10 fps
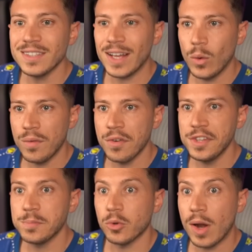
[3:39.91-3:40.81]
However,
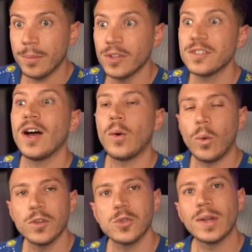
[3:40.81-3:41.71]
these parameters are
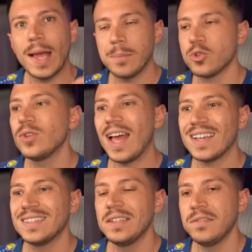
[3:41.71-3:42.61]
also captured
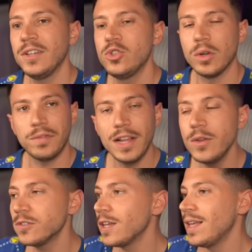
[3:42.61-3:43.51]
as individual
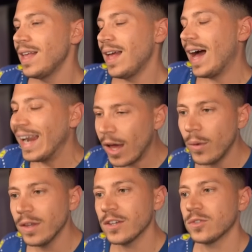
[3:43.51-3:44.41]
values,
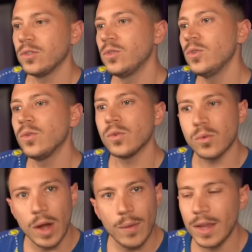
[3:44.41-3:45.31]
allowing us to do
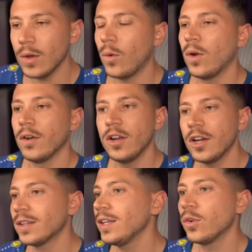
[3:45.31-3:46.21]
querying or
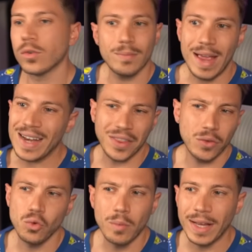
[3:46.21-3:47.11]
alerting or anything
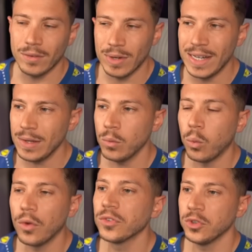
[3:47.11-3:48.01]
you might really
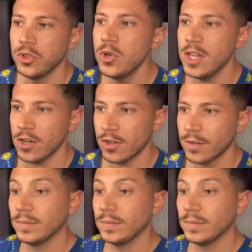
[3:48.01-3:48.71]
want to do here.